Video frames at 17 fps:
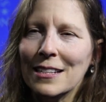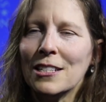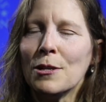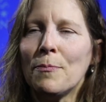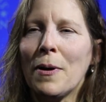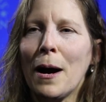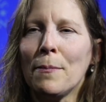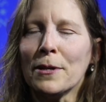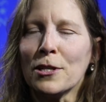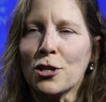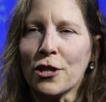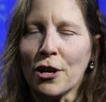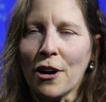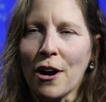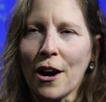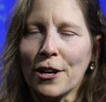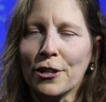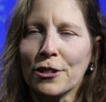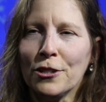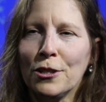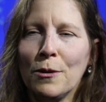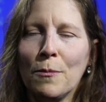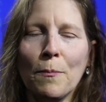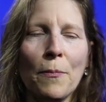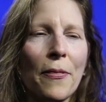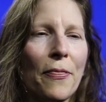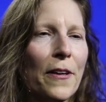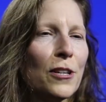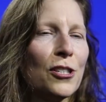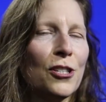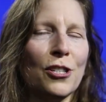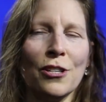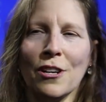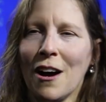to publish their article, but
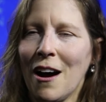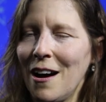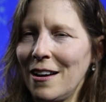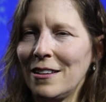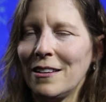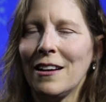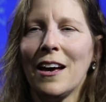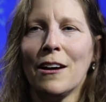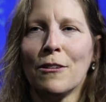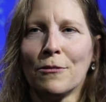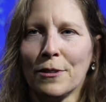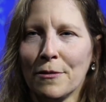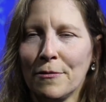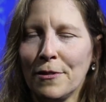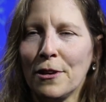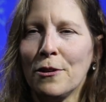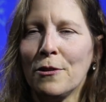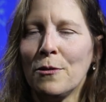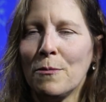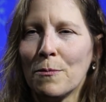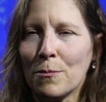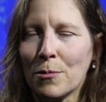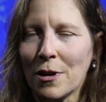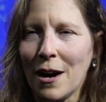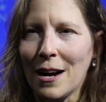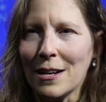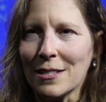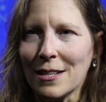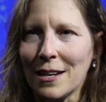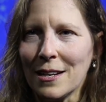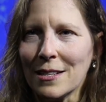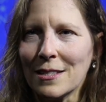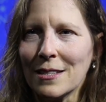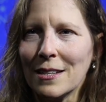there's not a review
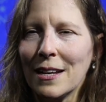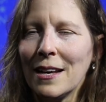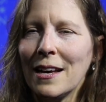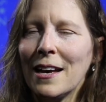process.